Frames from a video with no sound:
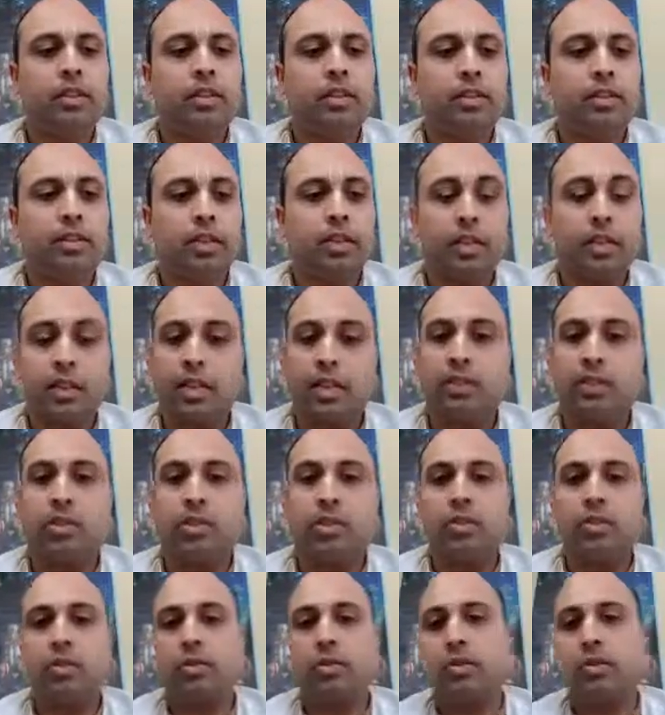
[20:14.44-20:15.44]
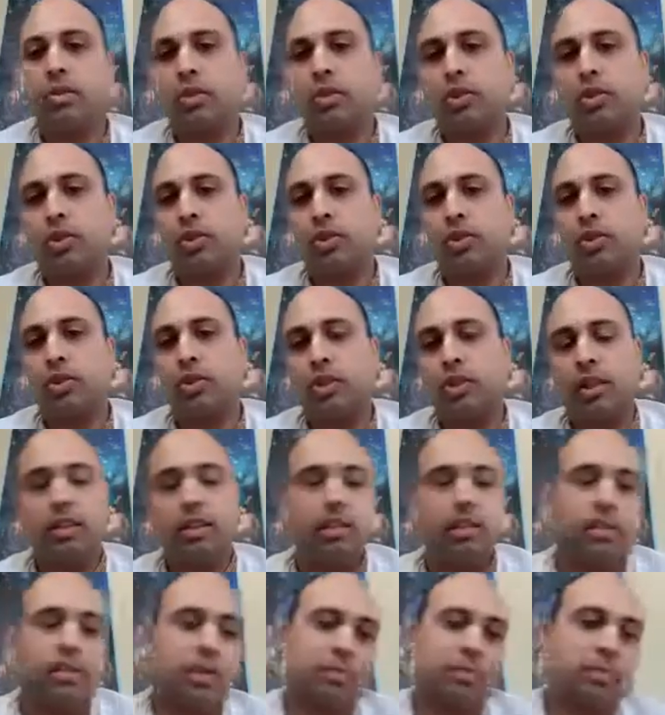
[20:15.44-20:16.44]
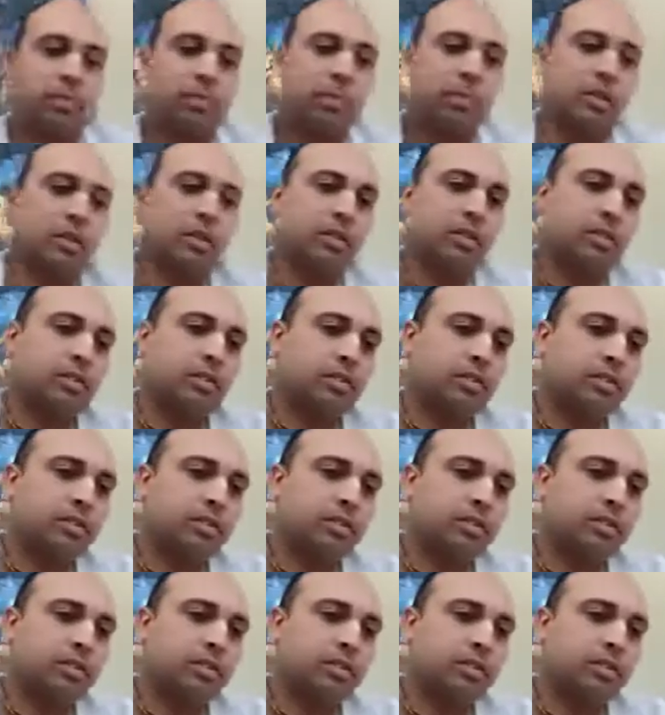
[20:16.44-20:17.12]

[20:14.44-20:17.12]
And that's also known as Shraddhanamabhas.